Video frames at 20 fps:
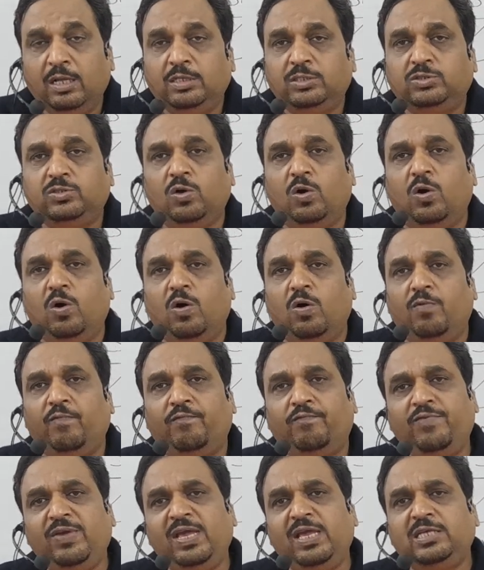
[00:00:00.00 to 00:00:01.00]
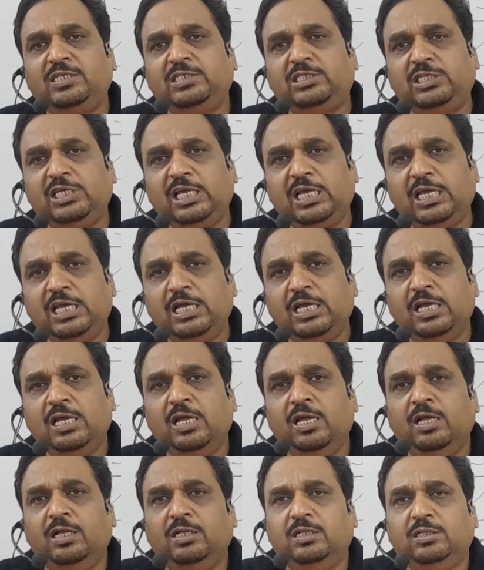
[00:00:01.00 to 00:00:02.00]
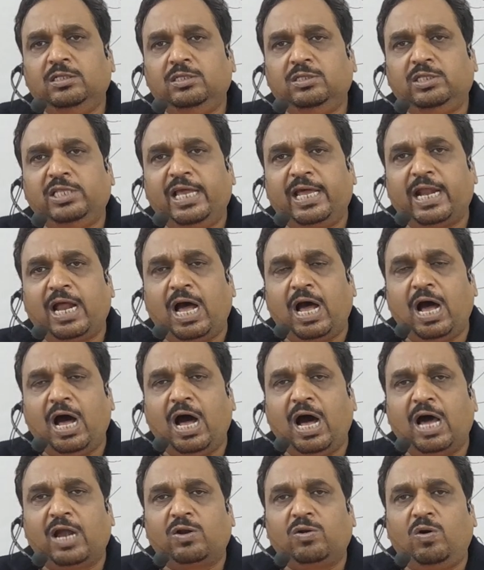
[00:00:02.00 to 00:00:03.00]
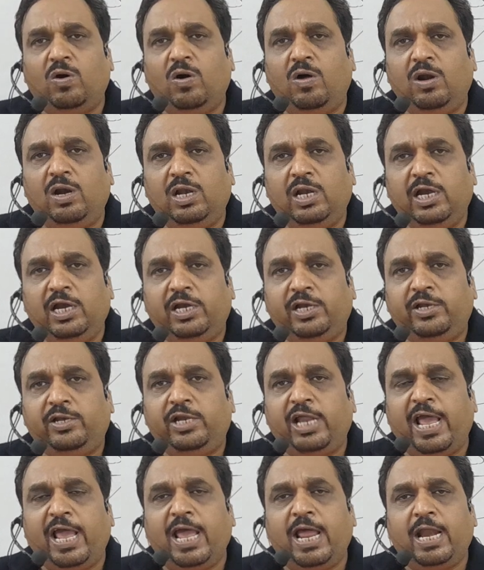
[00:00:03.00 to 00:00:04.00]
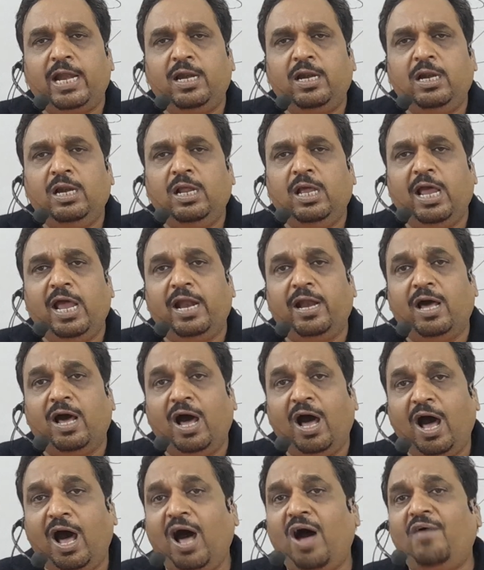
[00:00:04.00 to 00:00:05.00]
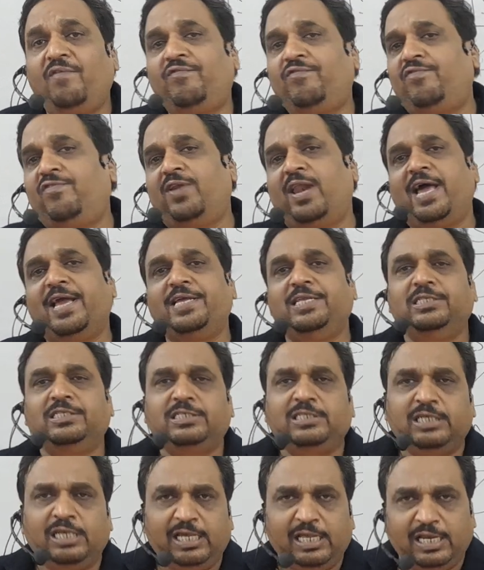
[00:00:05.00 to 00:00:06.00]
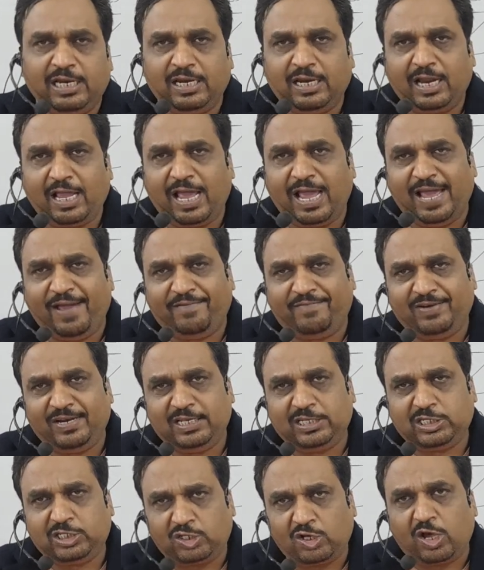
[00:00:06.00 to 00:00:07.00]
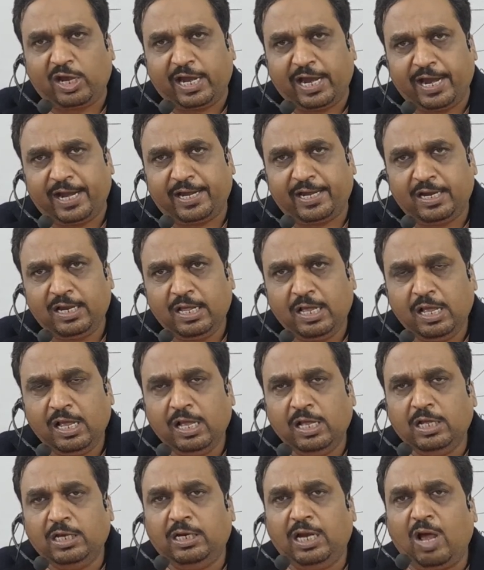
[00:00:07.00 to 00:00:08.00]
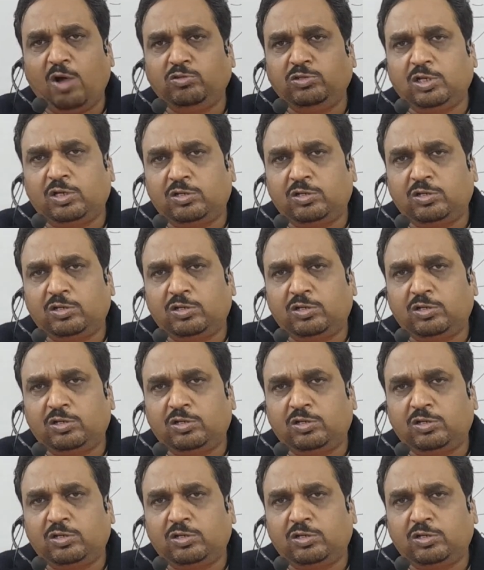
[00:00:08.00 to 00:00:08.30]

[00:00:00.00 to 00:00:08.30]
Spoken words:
so we see there are only 10.5 lines in every sonnet. Now the